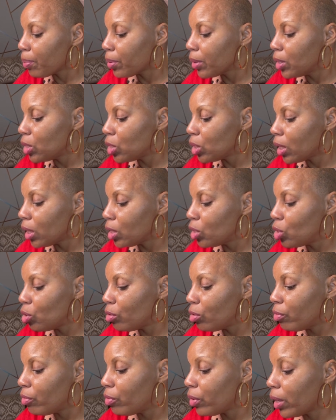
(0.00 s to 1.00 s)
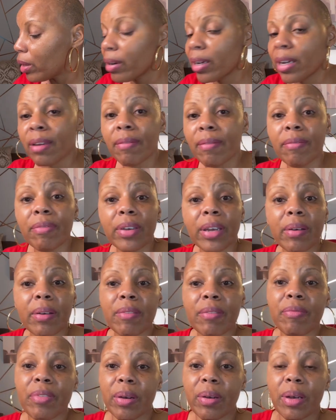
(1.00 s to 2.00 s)
appreciate you very,
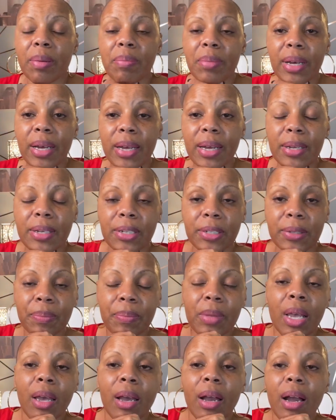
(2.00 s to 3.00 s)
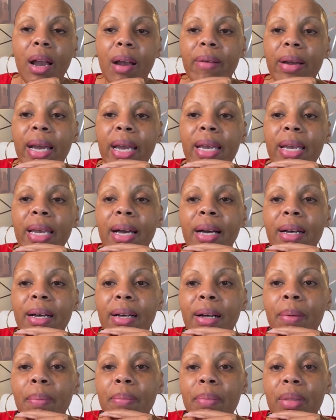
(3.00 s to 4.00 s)
very, very much. All right.
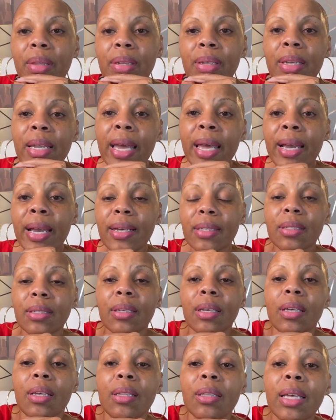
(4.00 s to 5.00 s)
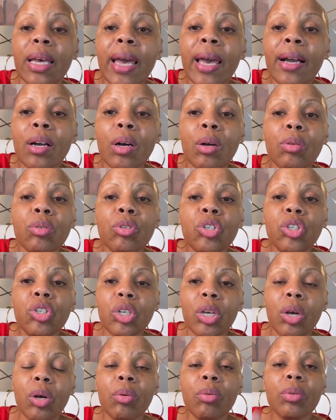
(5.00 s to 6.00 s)
Um, next, the Echo
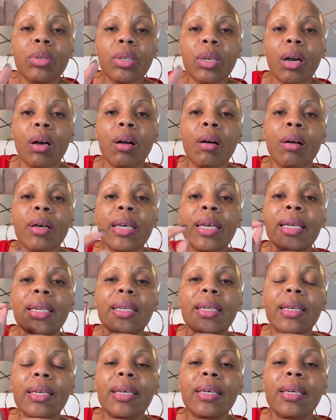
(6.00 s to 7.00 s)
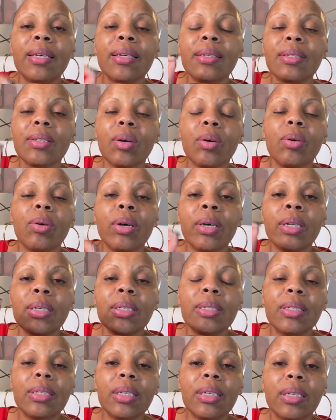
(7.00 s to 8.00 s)
Show, y'all. It is
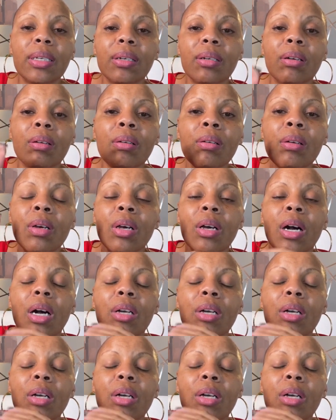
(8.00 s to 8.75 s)
on deal.